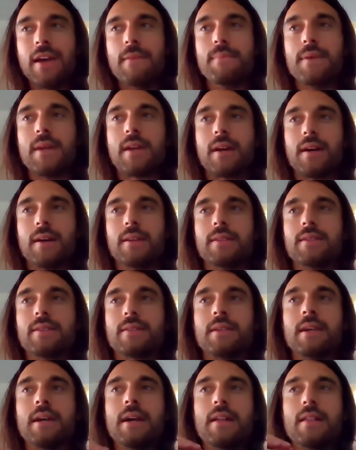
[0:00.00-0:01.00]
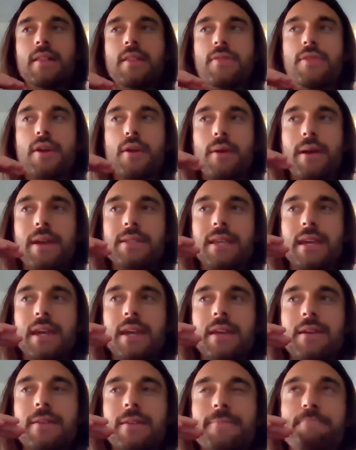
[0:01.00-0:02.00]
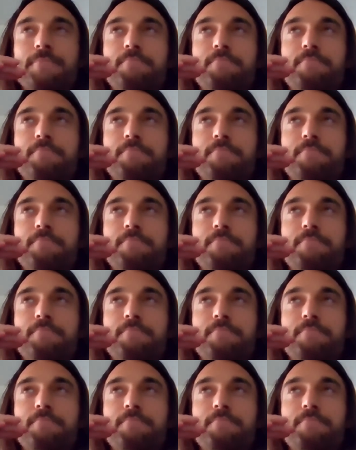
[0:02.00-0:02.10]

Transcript: Because there is a,